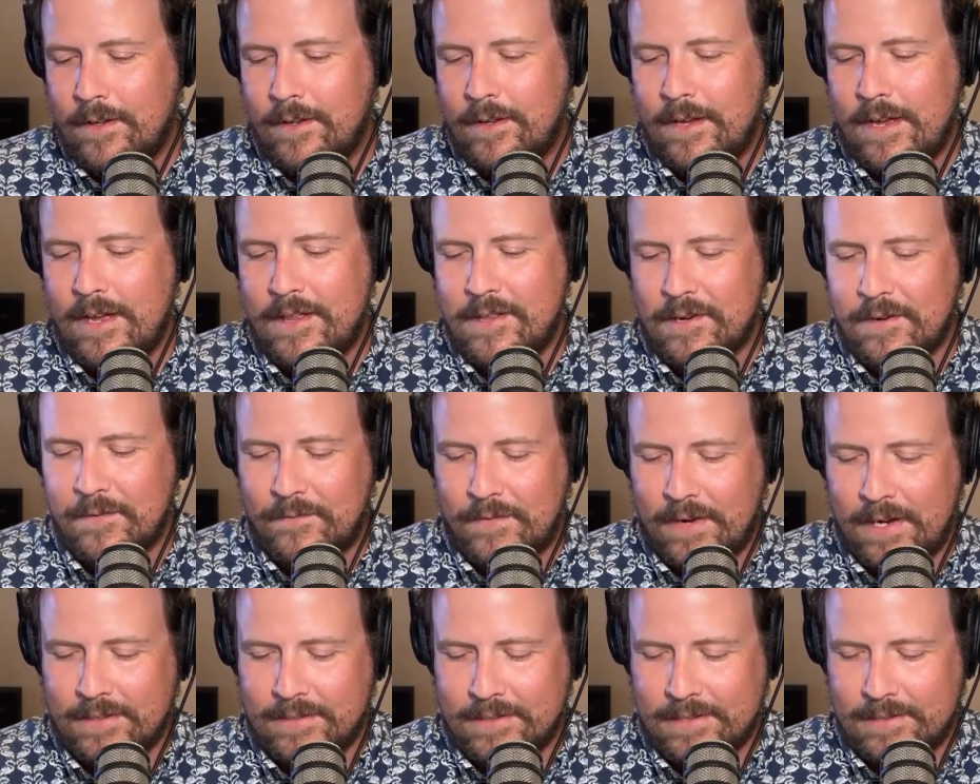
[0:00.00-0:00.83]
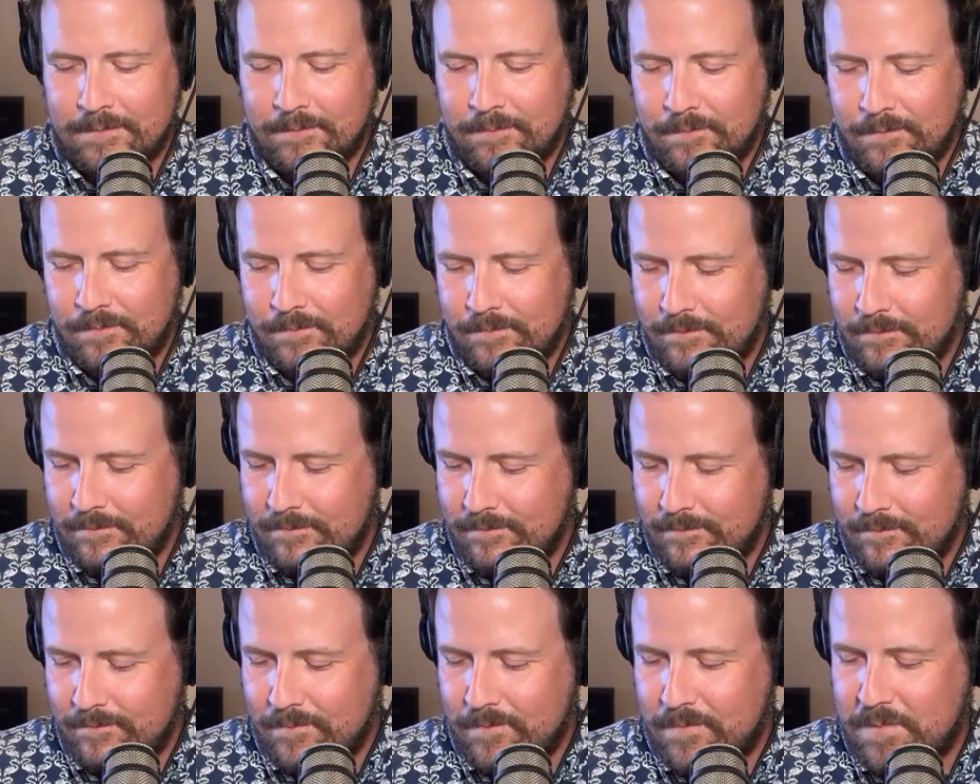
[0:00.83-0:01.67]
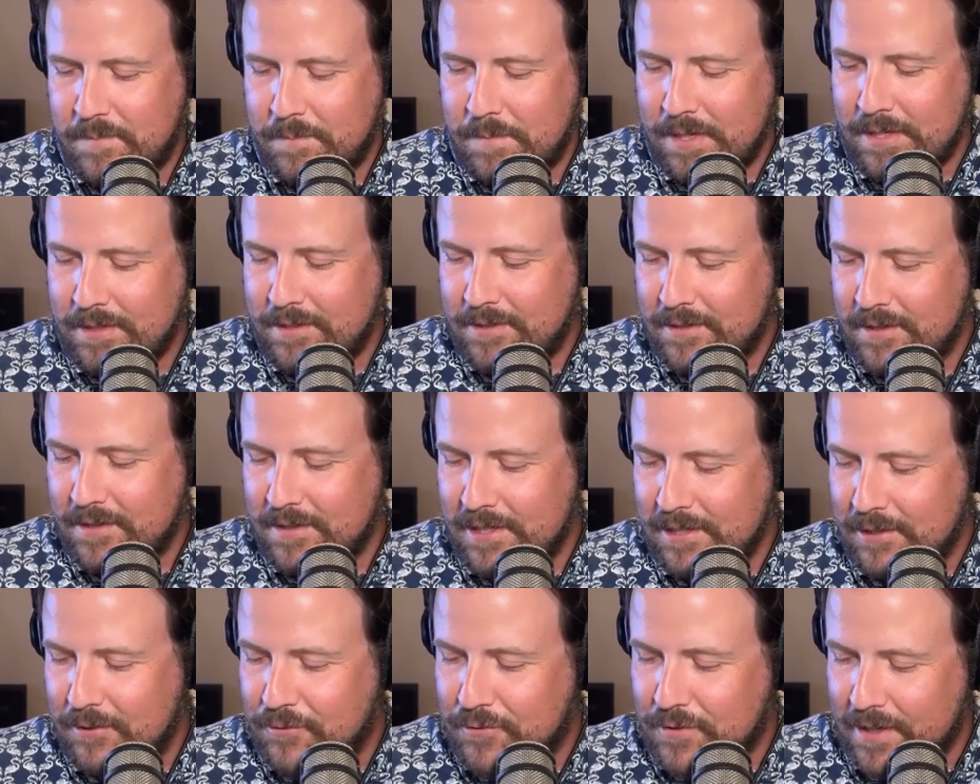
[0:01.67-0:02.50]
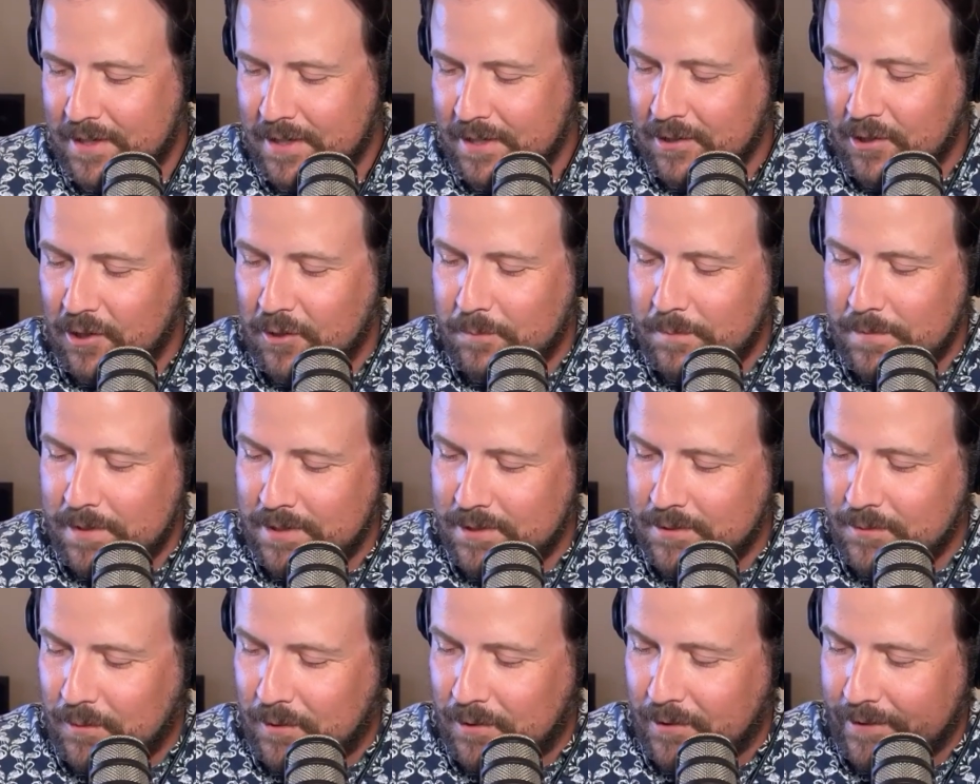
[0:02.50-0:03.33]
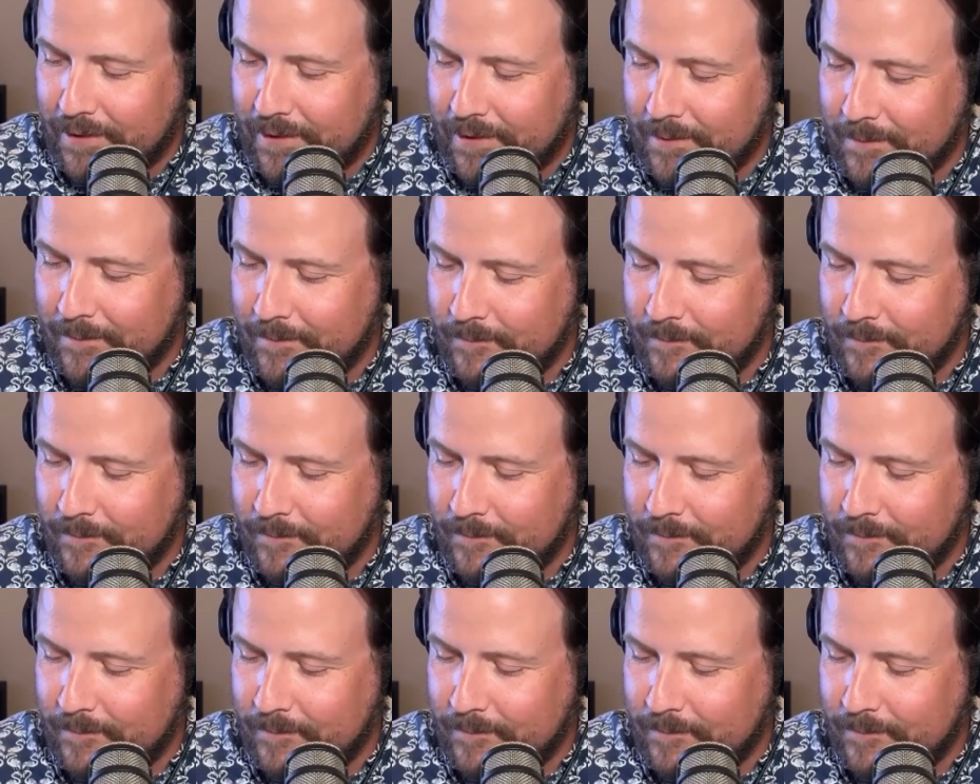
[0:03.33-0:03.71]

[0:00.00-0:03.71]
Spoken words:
And then I'll finally speak to the thing you tried to goad me into earlier.